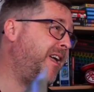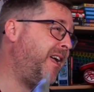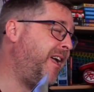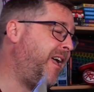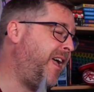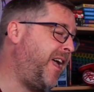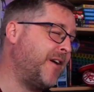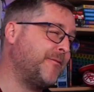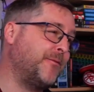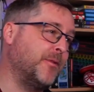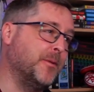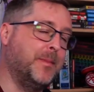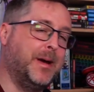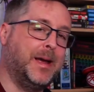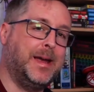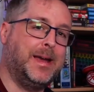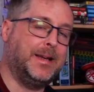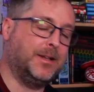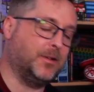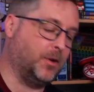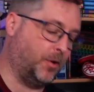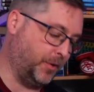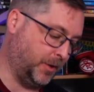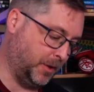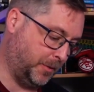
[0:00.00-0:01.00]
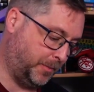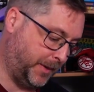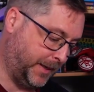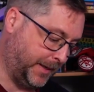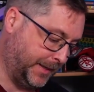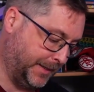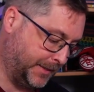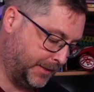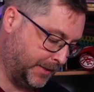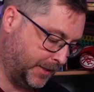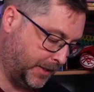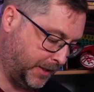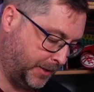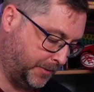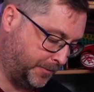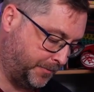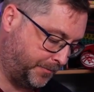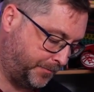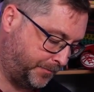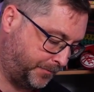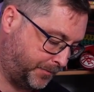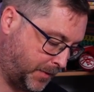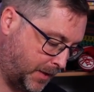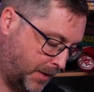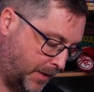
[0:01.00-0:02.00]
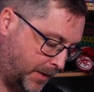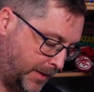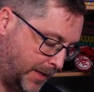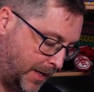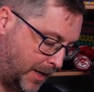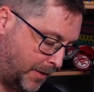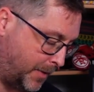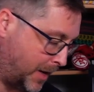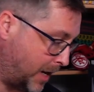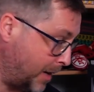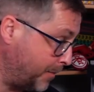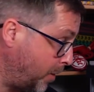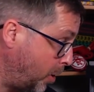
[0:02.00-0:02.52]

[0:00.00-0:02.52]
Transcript: ever made on the PC. Now, I'm